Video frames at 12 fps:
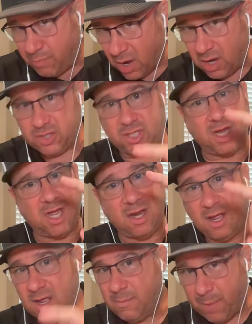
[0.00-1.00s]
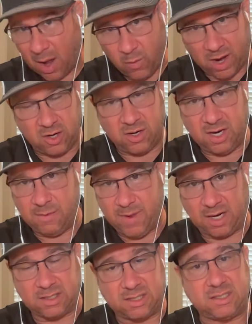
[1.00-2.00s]
budget. By when do you need to
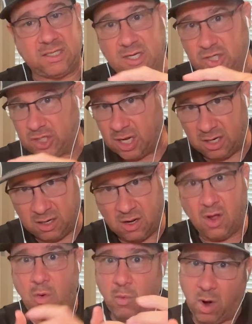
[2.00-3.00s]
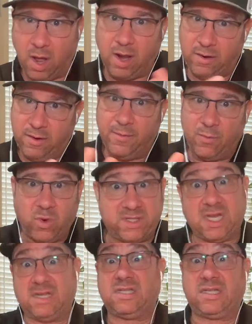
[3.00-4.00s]
make a decision?
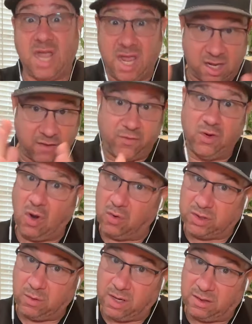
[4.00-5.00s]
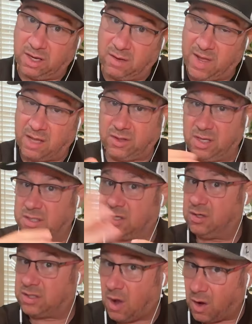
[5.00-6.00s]
What's at stake if you don't do anything about this? Are
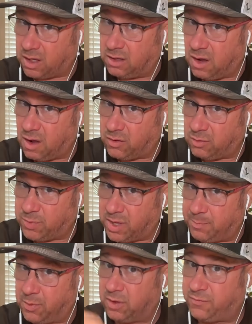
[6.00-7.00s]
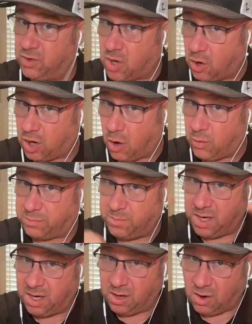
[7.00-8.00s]
you talking to other people? If you don't go with
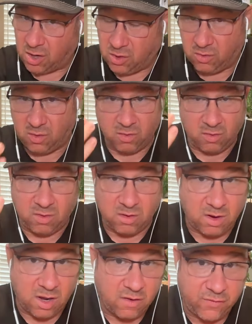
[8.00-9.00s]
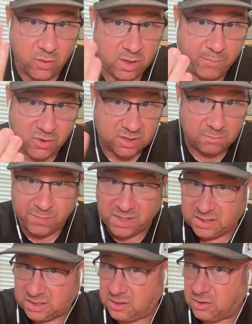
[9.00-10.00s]
me, are you interviewing person
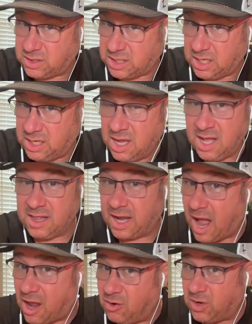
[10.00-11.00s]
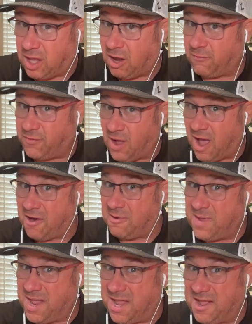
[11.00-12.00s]
B, C, or D? Like, I don't care if you hire
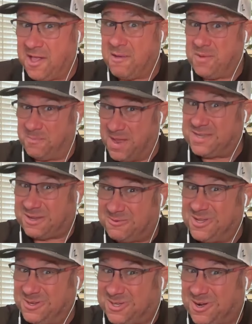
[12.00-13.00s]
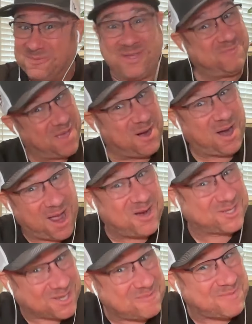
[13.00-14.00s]
me, but based on what you told me, you better
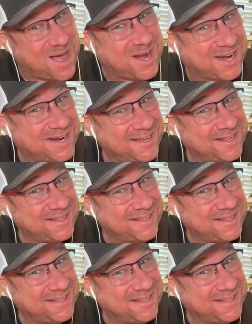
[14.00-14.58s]
hire somebody,